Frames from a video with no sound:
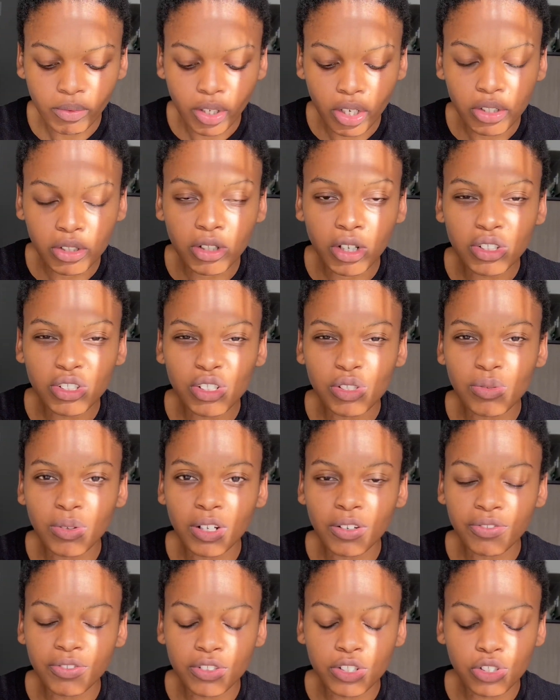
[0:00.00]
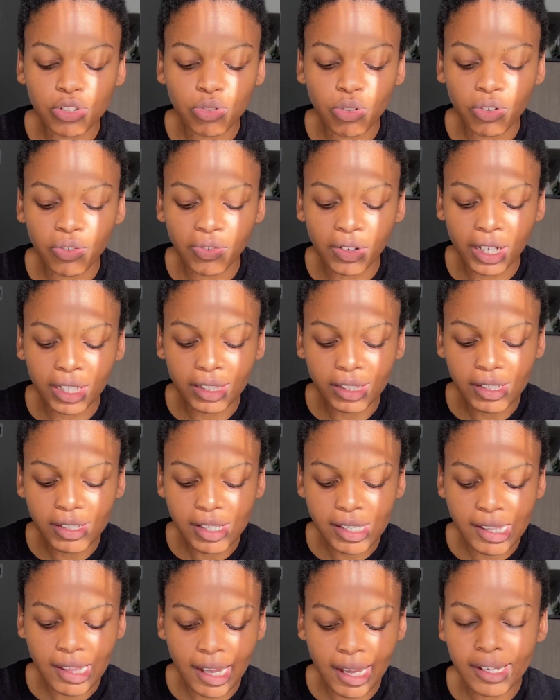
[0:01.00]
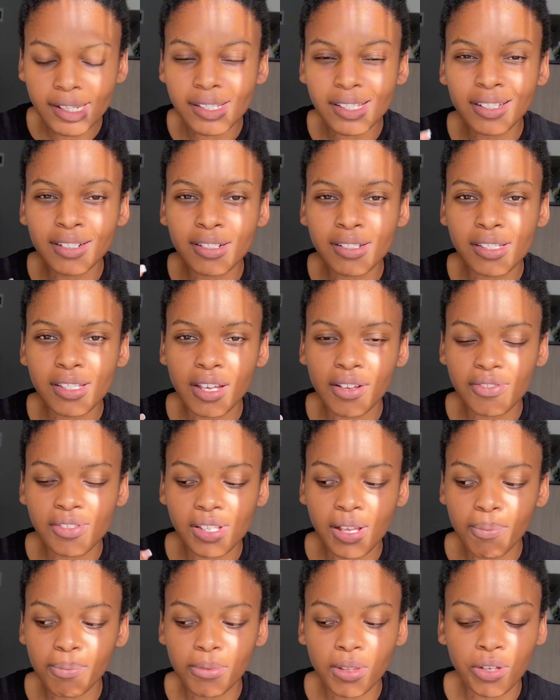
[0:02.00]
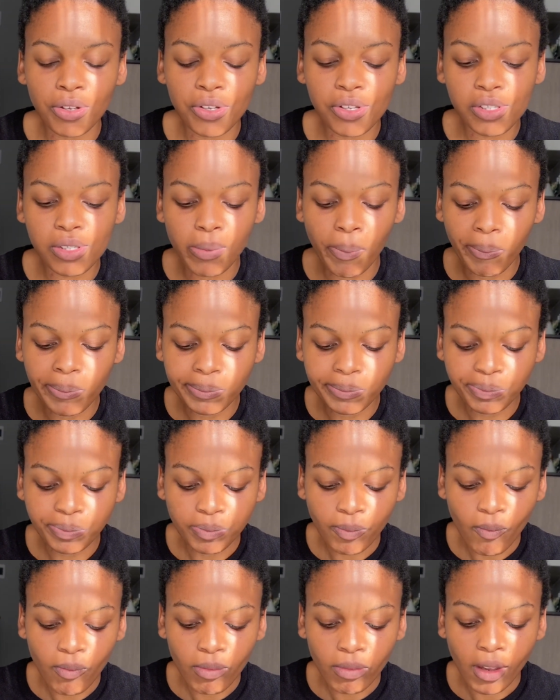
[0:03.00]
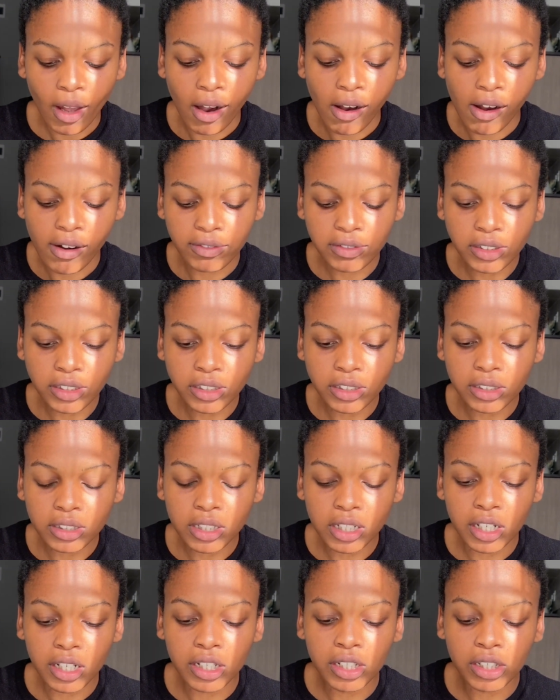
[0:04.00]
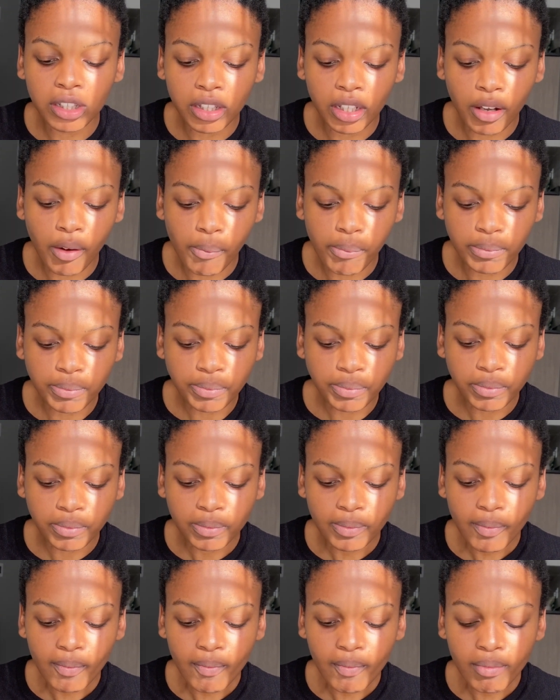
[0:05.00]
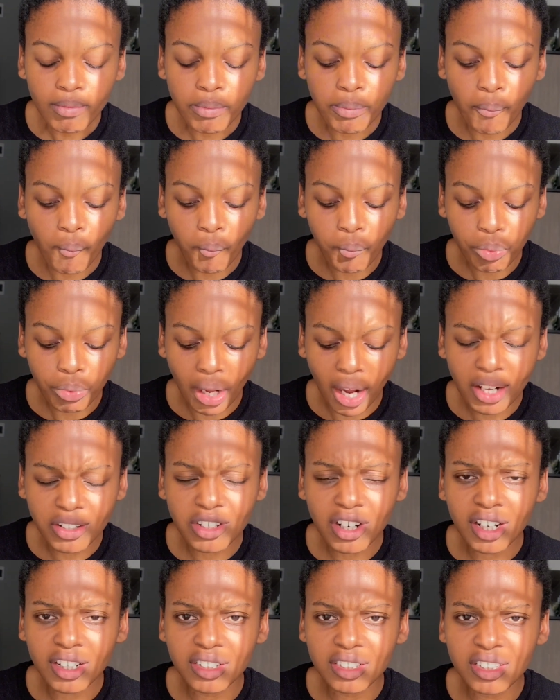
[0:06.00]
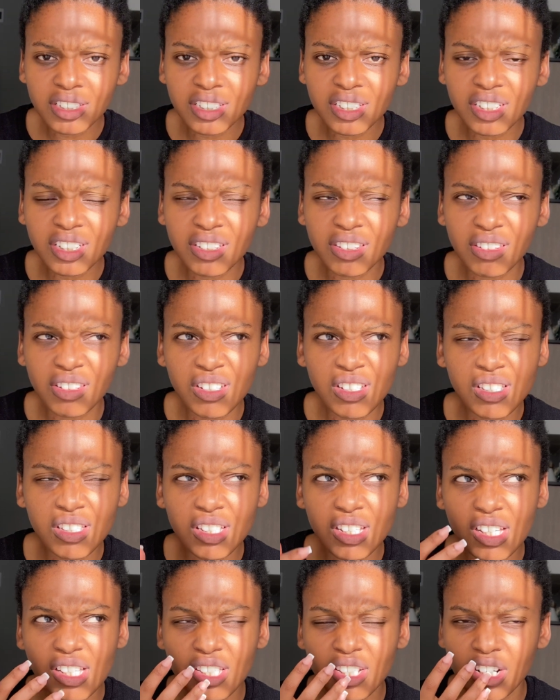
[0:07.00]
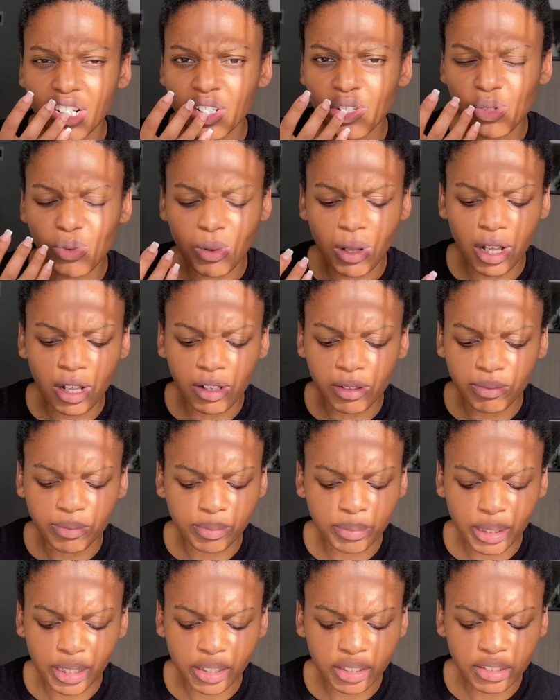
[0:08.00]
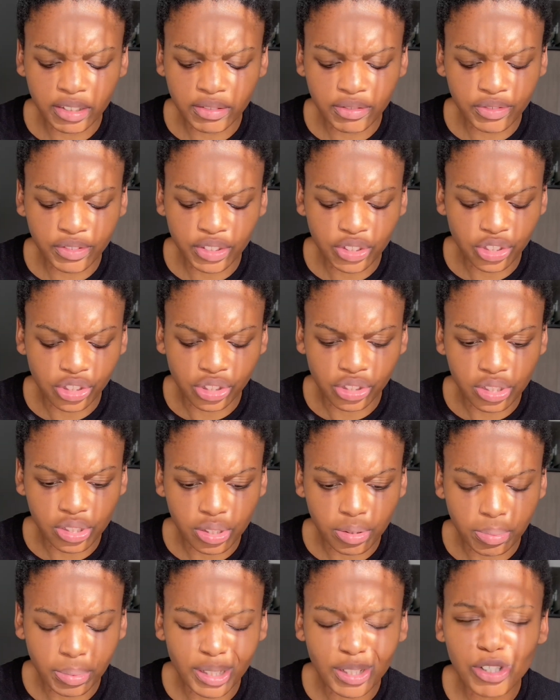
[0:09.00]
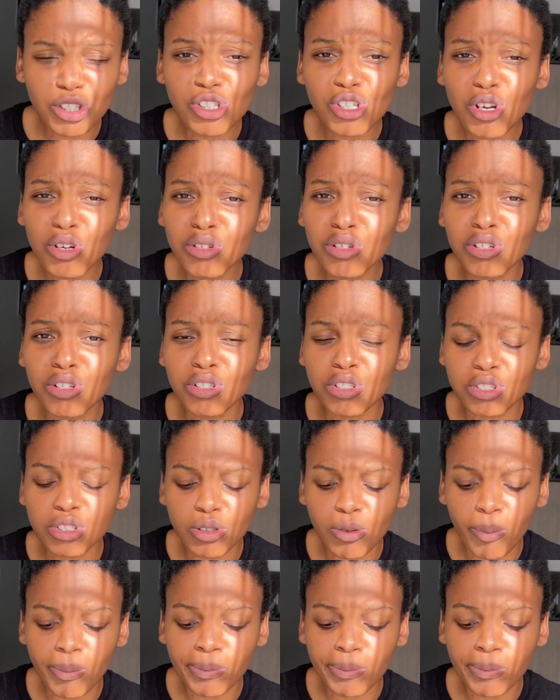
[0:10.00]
So I just want to finish off like this slice. At least I have something because I haven't eaten anything. I tried eating with this yesterday as well, but I couldn't finish it. But it's so good.